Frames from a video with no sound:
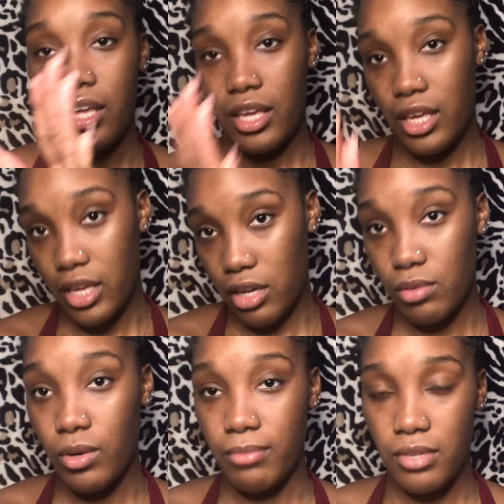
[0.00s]
Hear
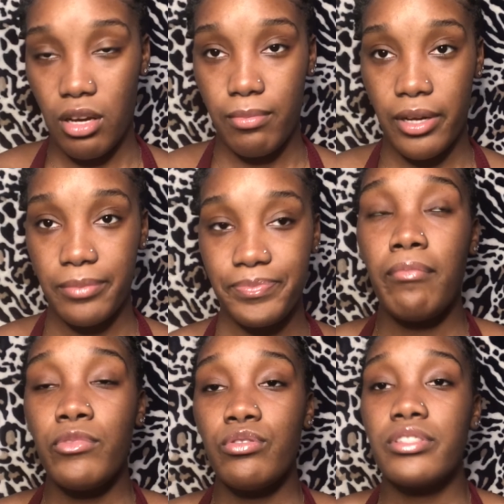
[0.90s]
what I'm talking about. I'm
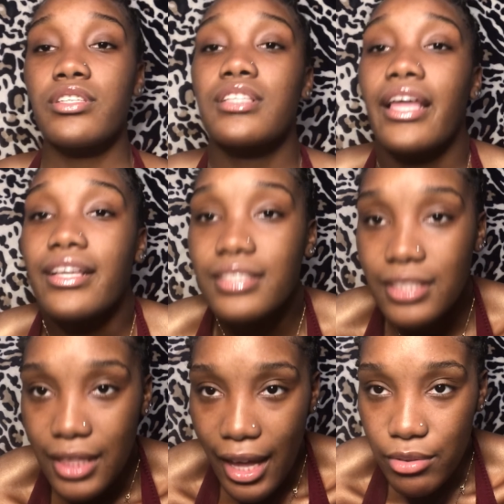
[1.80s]
used to
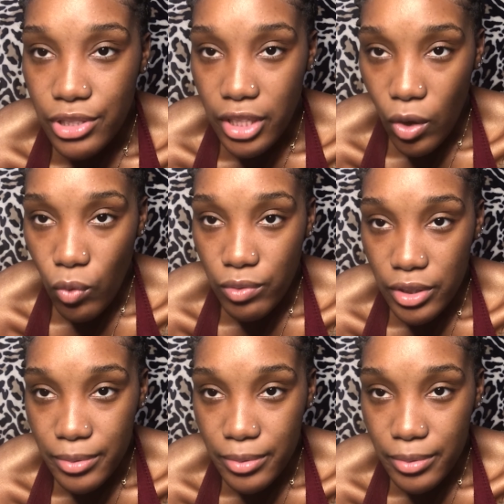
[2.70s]
slouching over,